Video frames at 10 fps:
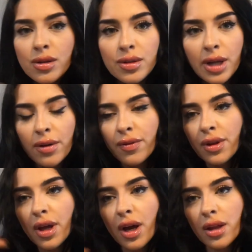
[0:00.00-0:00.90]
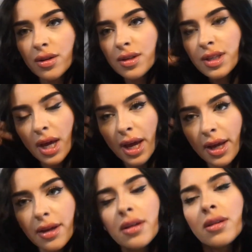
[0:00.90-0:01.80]
So now for the other
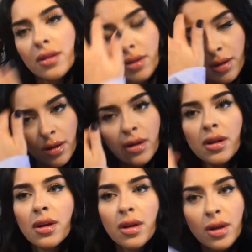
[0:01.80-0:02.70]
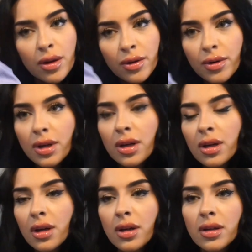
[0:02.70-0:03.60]
side, we're
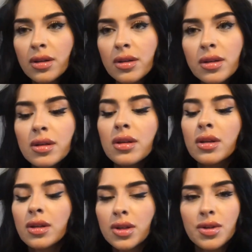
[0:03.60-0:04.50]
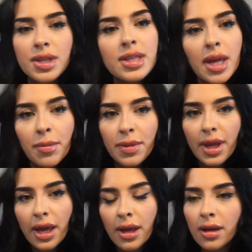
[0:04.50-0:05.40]
gonna do the same
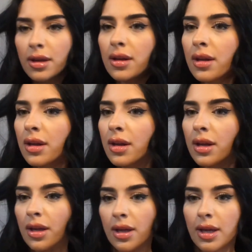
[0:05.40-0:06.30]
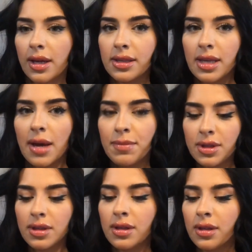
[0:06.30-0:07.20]
thing,
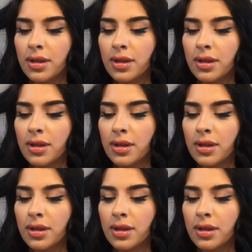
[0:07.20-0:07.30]
except